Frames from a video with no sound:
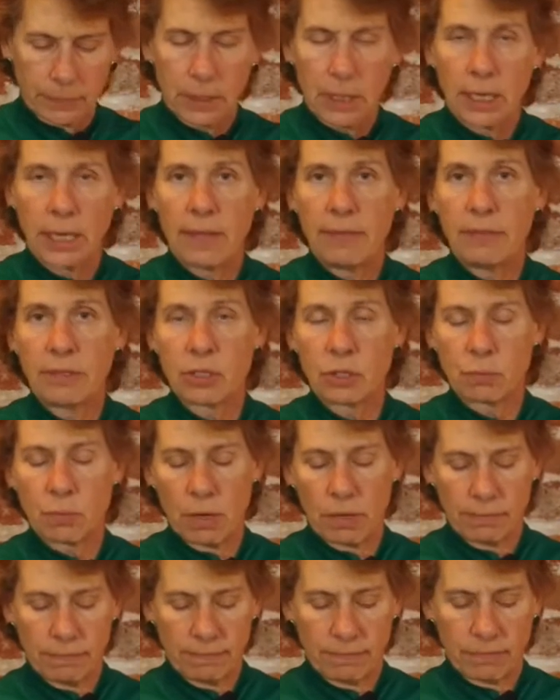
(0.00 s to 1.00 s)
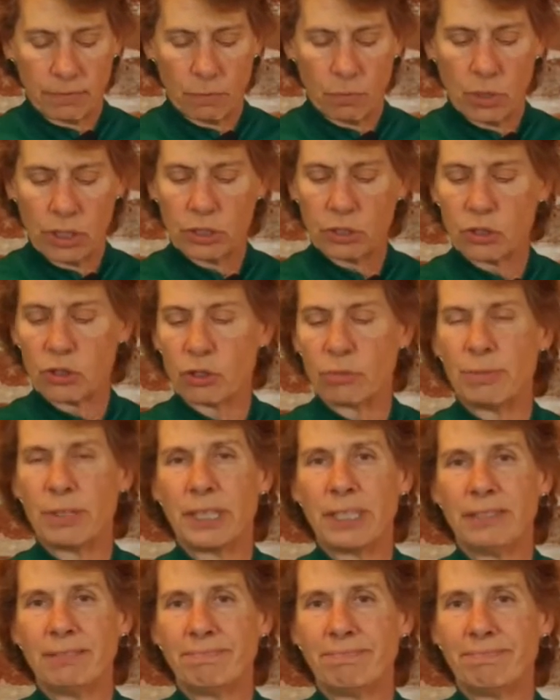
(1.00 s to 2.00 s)
And this one from West
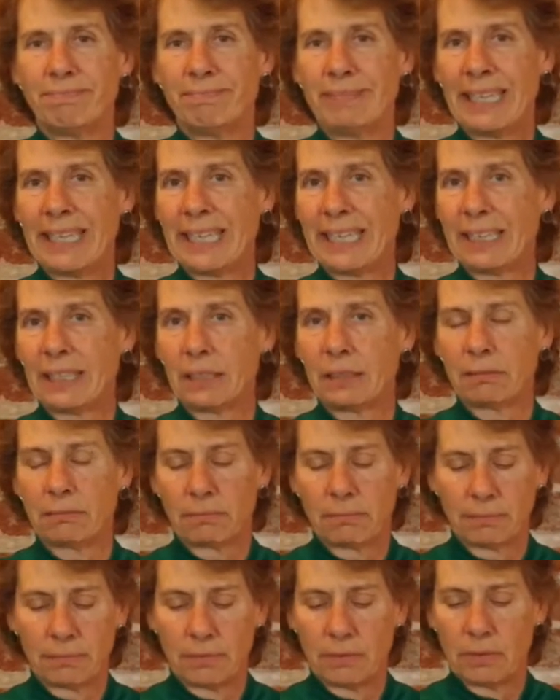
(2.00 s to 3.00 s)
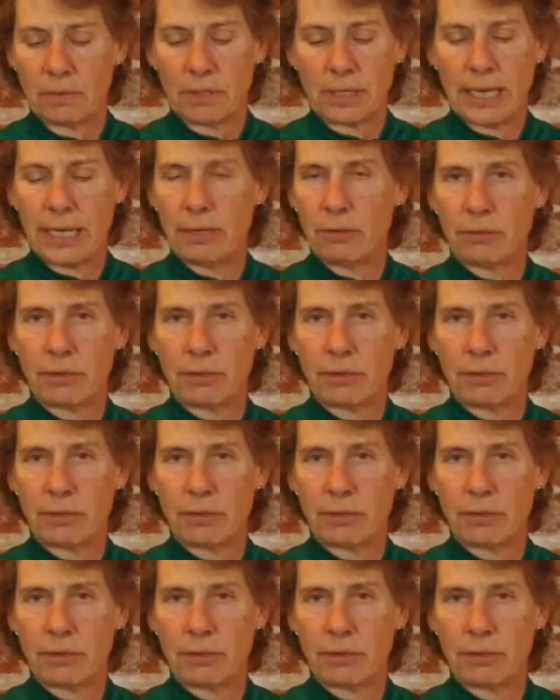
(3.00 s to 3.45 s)
Germany. I don't